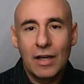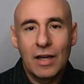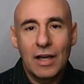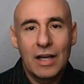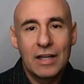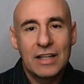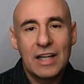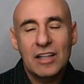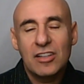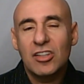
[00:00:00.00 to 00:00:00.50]

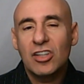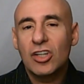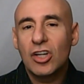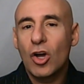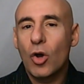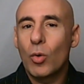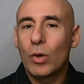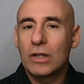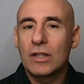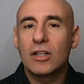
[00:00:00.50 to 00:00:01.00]
And then to
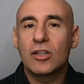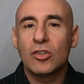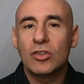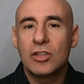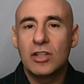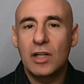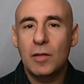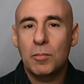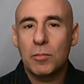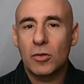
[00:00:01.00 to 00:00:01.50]
go a little
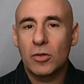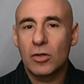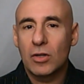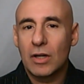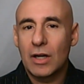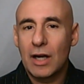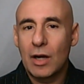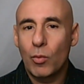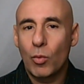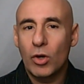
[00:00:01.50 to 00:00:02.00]
deeper,
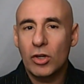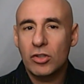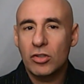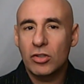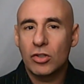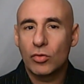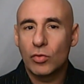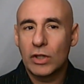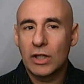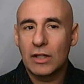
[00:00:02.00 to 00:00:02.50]
I want you
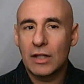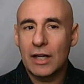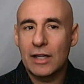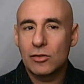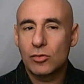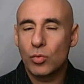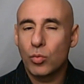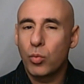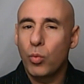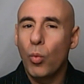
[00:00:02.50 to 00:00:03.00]
to
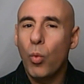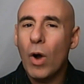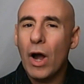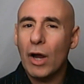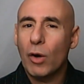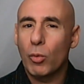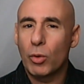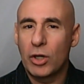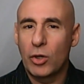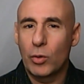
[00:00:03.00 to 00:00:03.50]
realize why
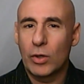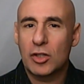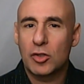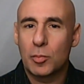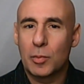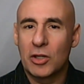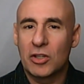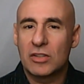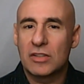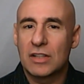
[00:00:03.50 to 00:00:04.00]
were you
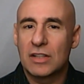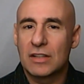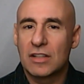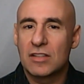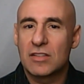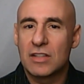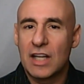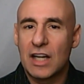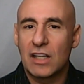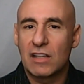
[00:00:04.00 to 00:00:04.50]
experiencing
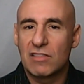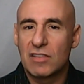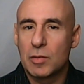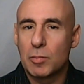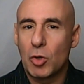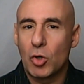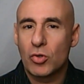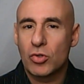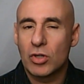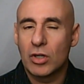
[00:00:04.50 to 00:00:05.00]
this negative
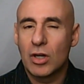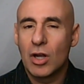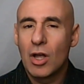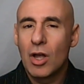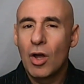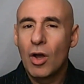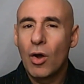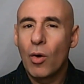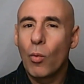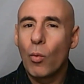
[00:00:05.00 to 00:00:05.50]
emotion?
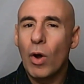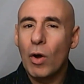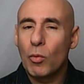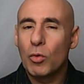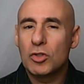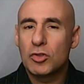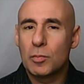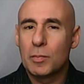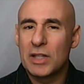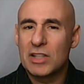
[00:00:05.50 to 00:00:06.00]
What
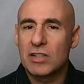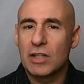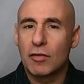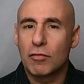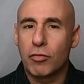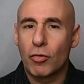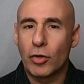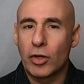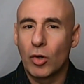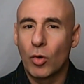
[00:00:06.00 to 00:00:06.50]
was missing
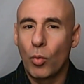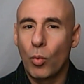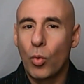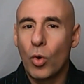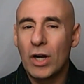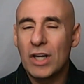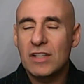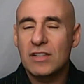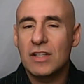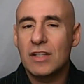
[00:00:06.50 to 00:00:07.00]
for you?
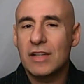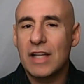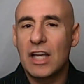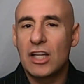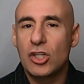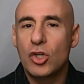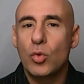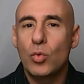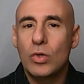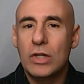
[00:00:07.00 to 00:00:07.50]
What is it that
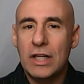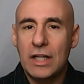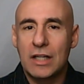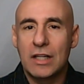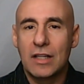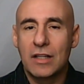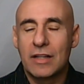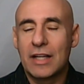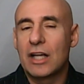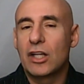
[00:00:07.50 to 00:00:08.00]
you
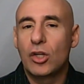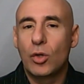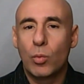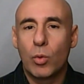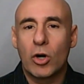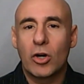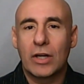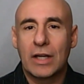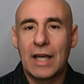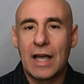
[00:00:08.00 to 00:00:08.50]
needed that you
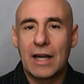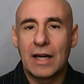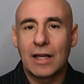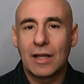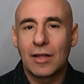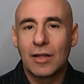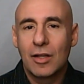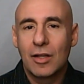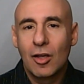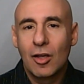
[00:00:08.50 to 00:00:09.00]
weren't getting?
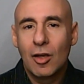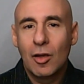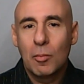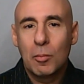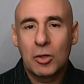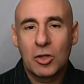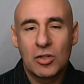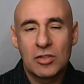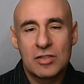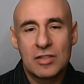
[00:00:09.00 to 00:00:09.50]

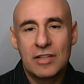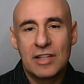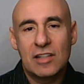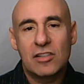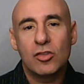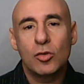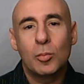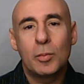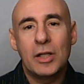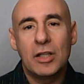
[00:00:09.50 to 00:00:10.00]
Because this
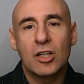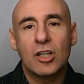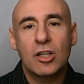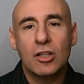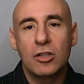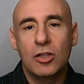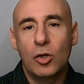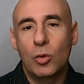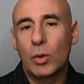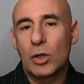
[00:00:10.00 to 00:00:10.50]
will be the
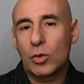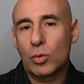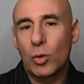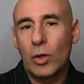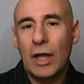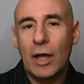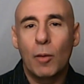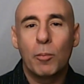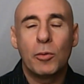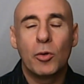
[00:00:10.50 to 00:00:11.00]
clue which will
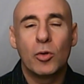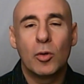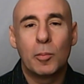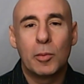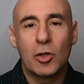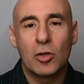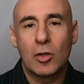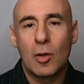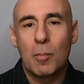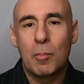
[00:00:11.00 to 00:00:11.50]
help you to
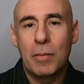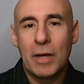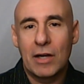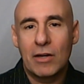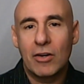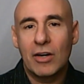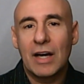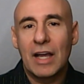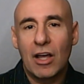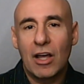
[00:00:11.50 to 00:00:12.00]
build a
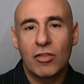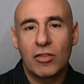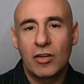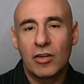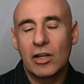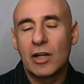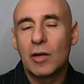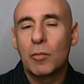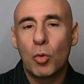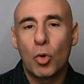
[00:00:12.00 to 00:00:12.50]
better,
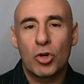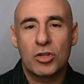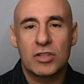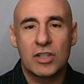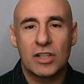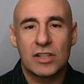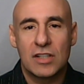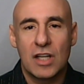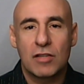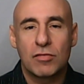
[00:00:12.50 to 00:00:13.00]
healthier, and more
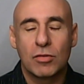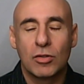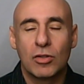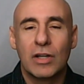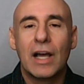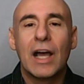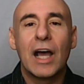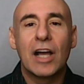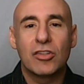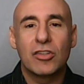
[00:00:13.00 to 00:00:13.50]
successful
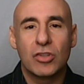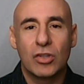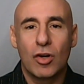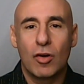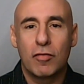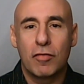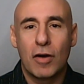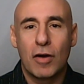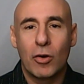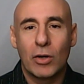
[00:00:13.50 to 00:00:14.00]
as you go
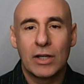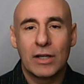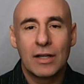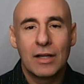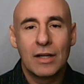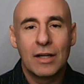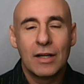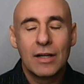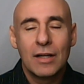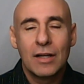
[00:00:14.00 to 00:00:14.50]
forward.
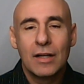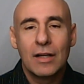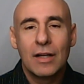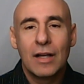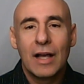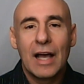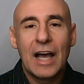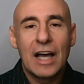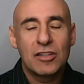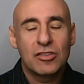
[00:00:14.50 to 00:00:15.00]

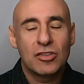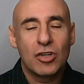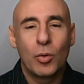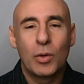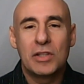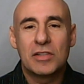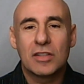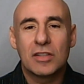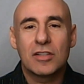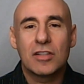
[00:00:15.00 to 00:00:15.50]
As
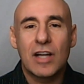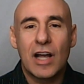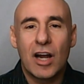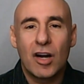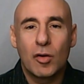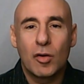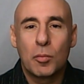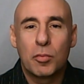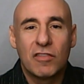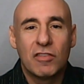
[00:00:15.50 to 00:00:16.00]
always, it's an
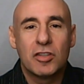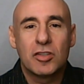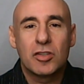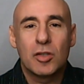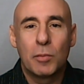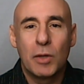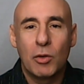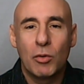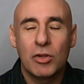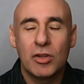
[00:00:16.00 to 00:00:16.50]
honor and privilege
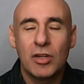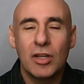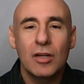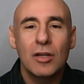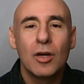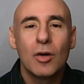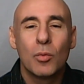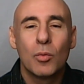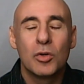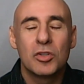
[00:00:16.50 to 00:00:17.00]
to be with you.
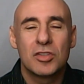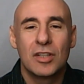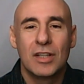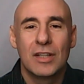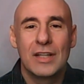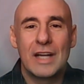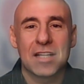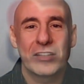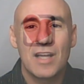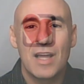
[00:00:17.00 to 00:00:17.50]
We'll see you
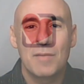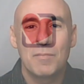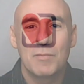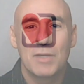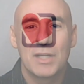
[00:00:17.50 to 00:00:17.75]
next time.